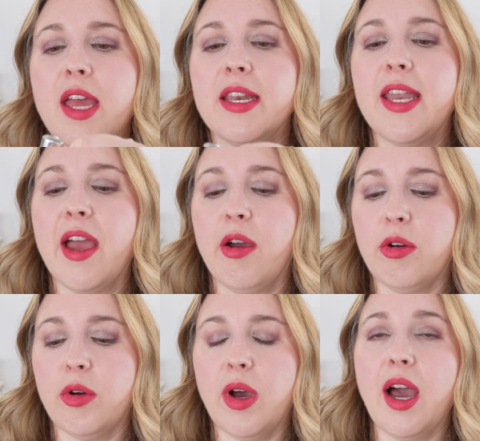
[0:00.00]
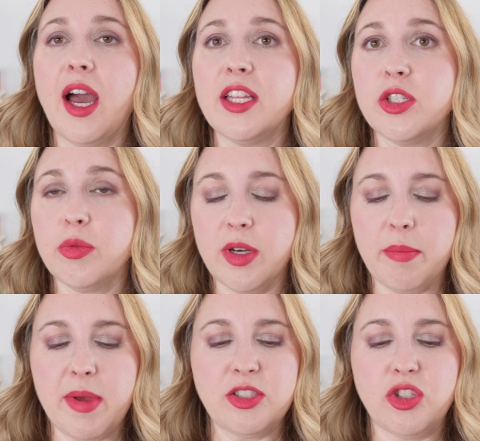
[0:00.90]
Now, I do want to
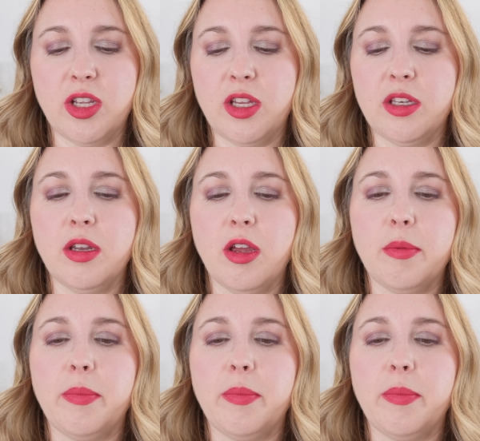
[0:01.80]
mention, uh,